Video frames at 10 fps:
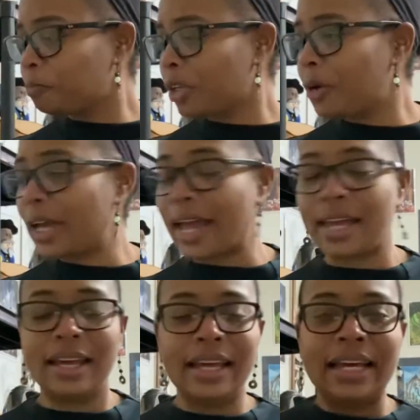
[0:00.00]
Okay,
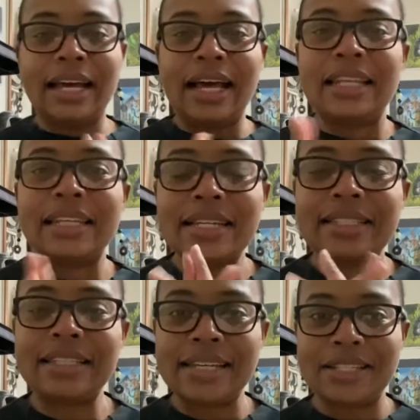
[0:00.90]
let's
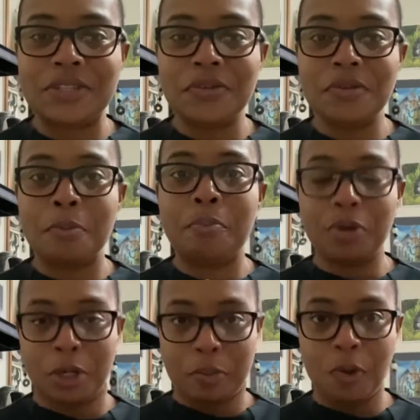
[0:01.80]
get to the
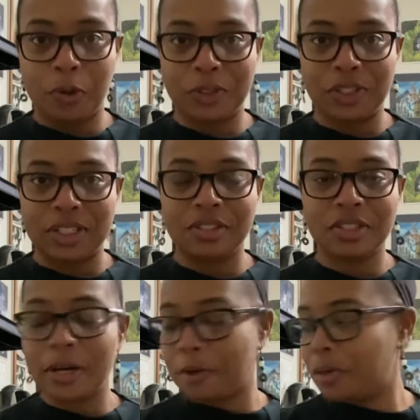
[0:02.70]
book portion.
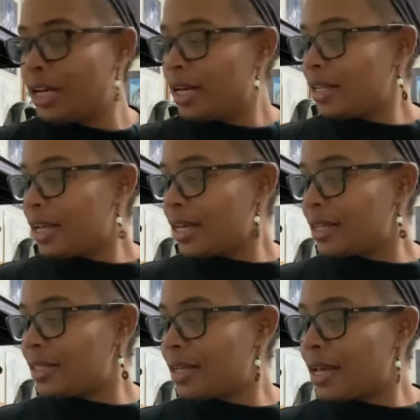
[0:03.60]
So like I
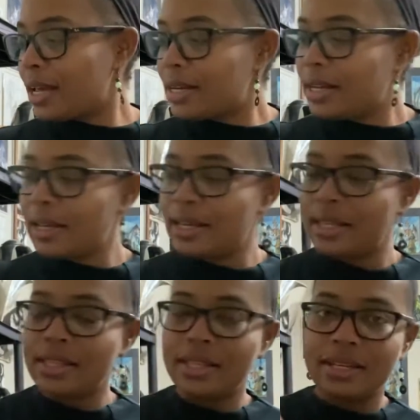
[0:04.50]
said,
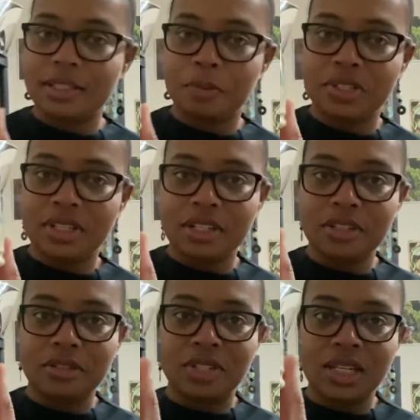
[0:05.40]
this
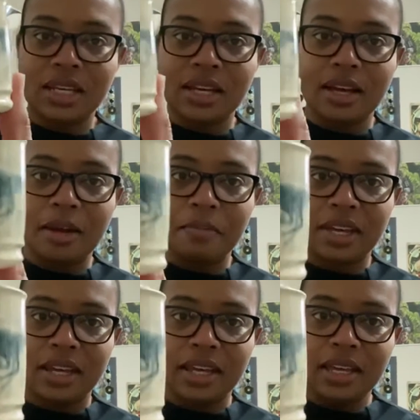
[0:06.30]
particular teacup
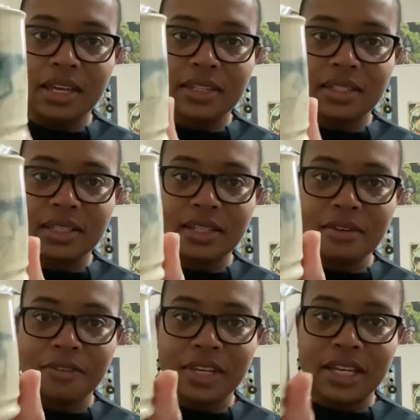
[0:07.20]
is
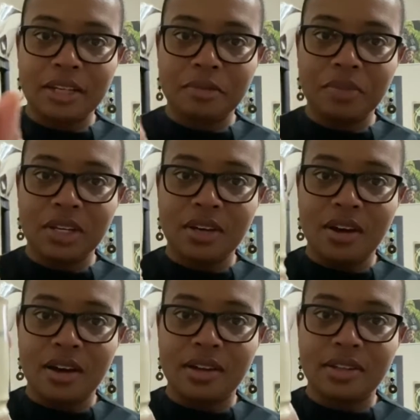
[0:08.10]
significant
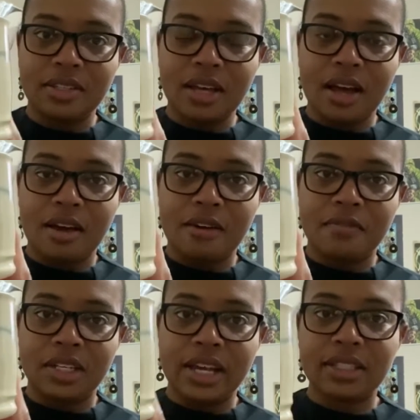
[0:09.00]
because of the
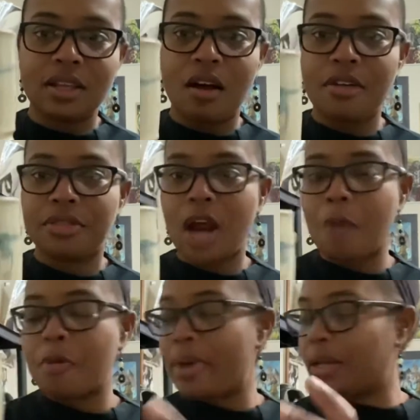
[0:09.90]
next author I'm
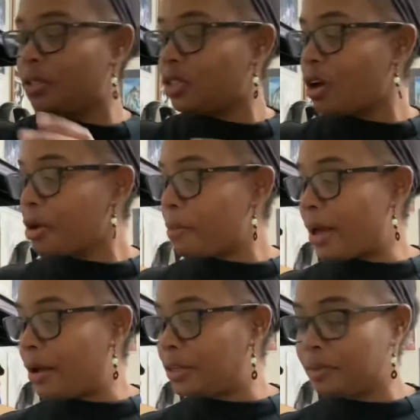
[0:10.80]
about to talk
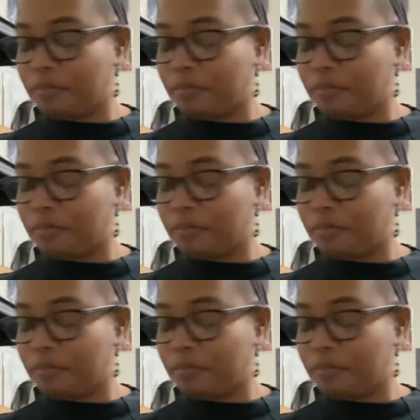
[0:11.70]
about.